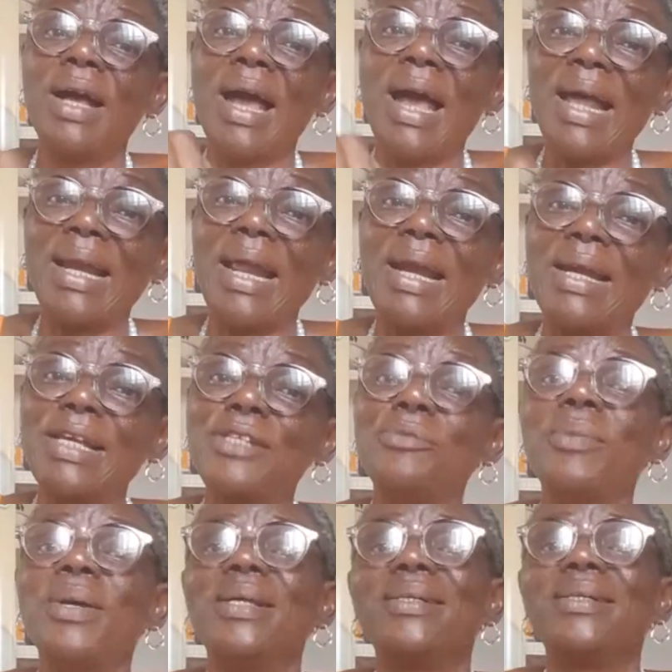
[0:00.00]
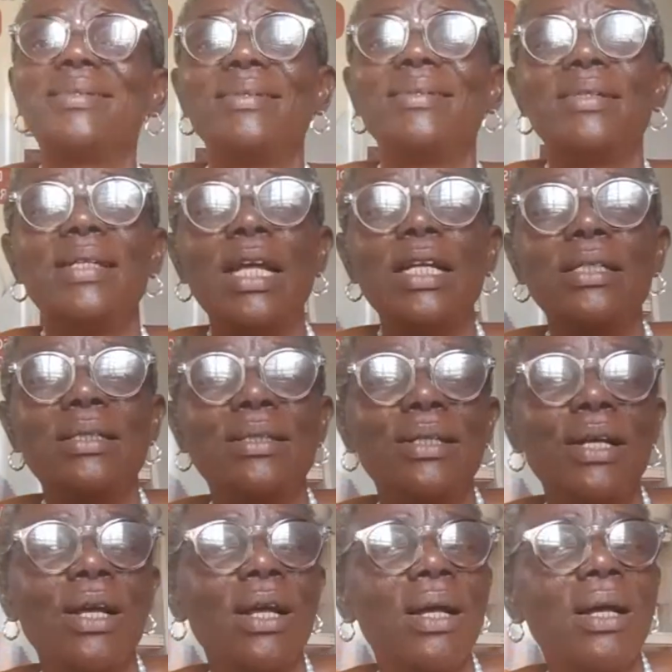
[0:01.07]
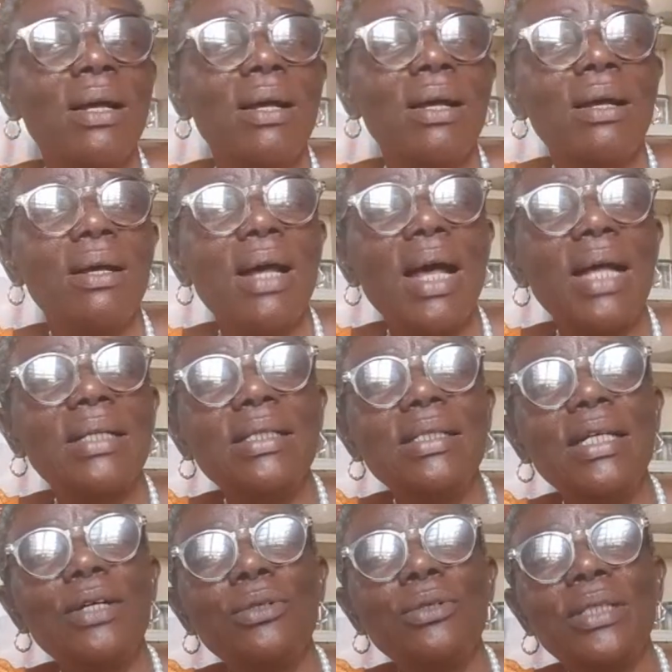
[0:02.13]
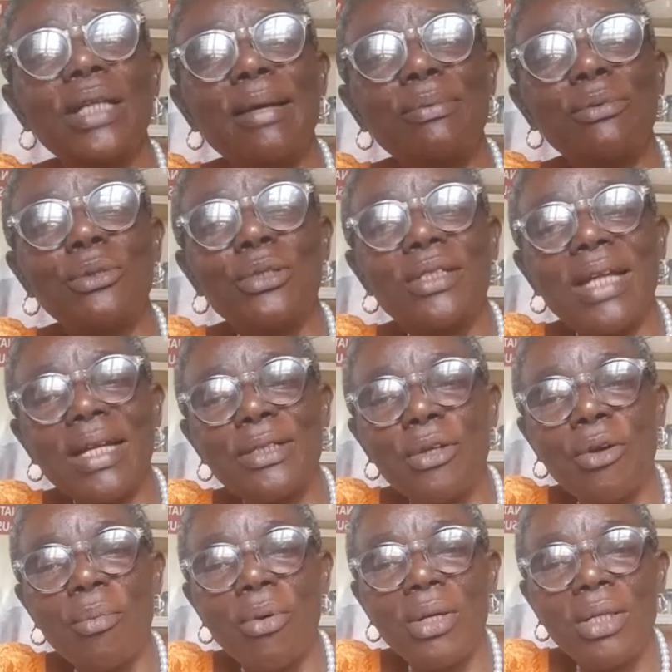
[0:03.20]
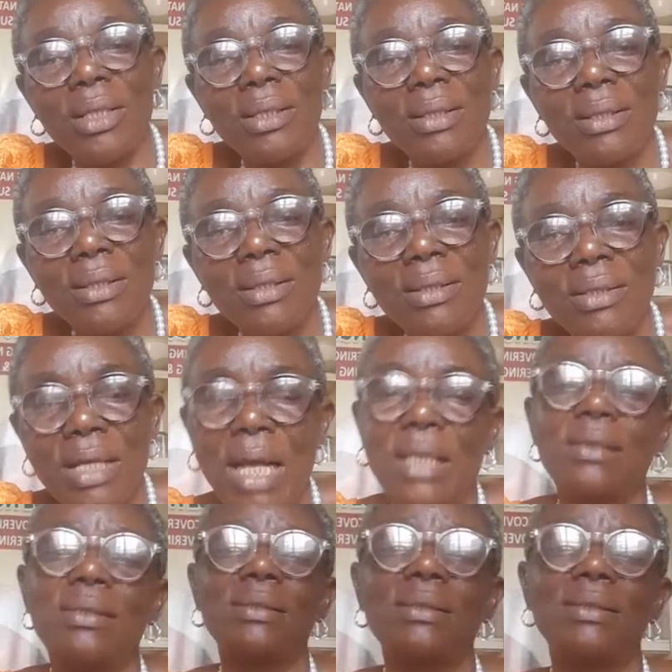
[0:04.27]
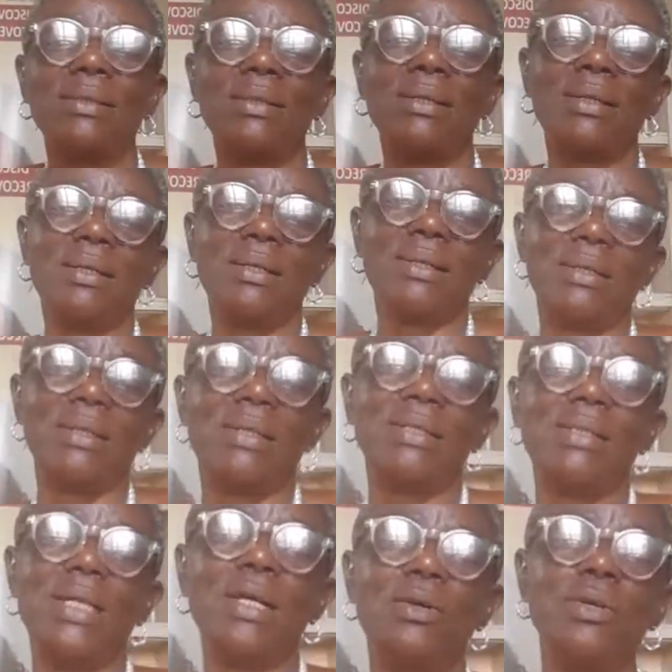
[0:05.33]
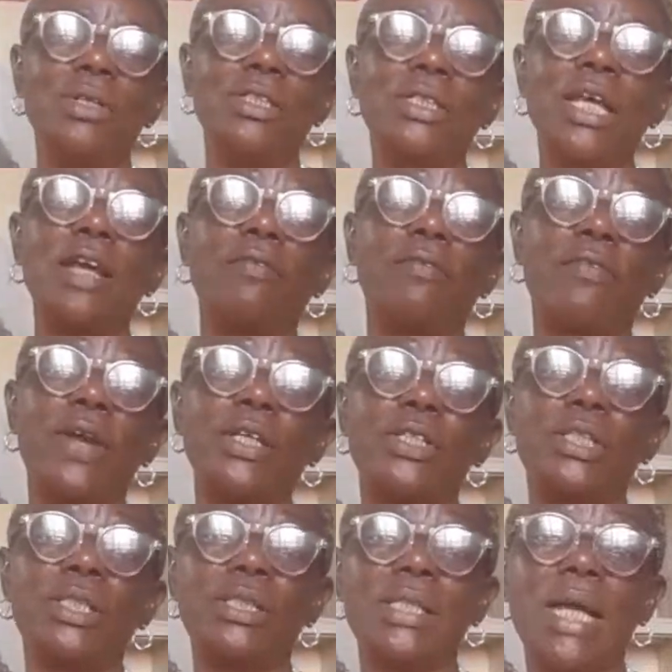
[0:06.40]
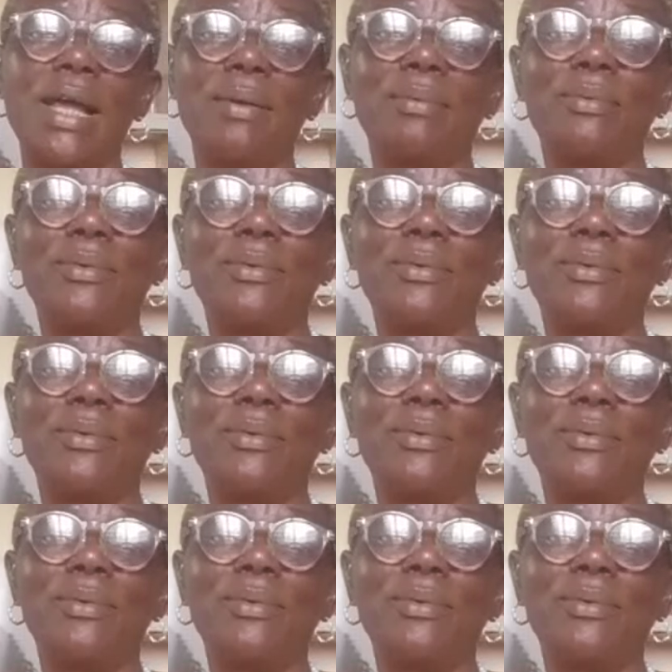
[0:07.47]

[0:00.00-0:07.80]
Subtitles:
an arrangement that I think it's a good time to start your morning. Yes, it's a refreshing time